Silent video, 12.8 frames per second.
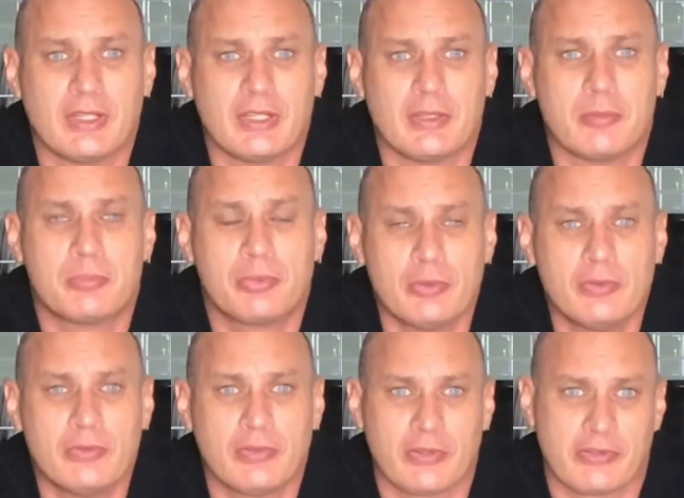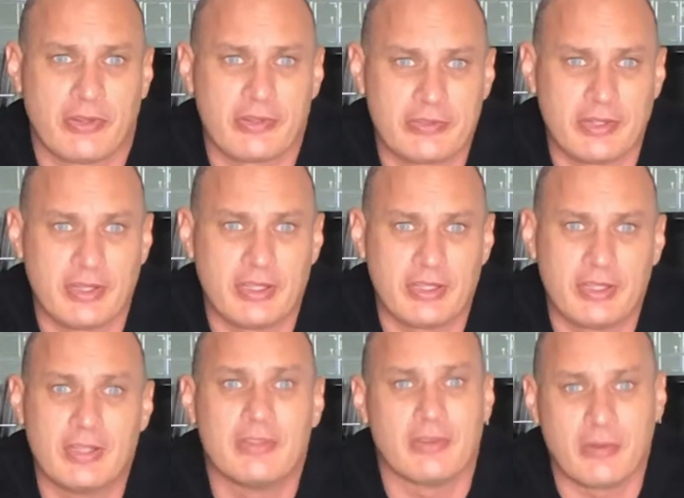The proof, as they say,
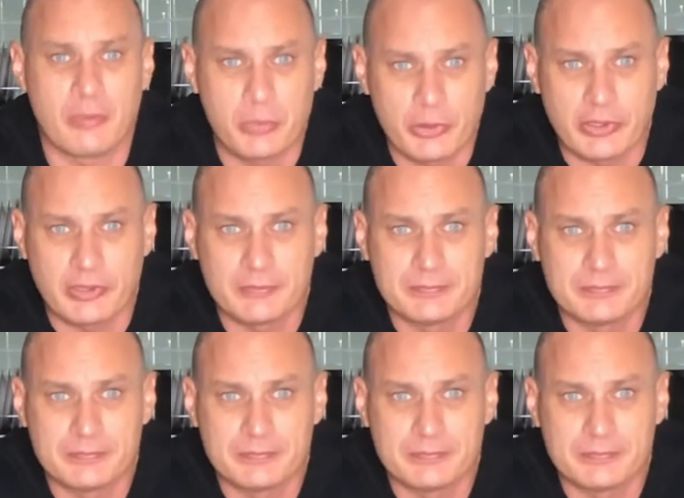is in the pudding.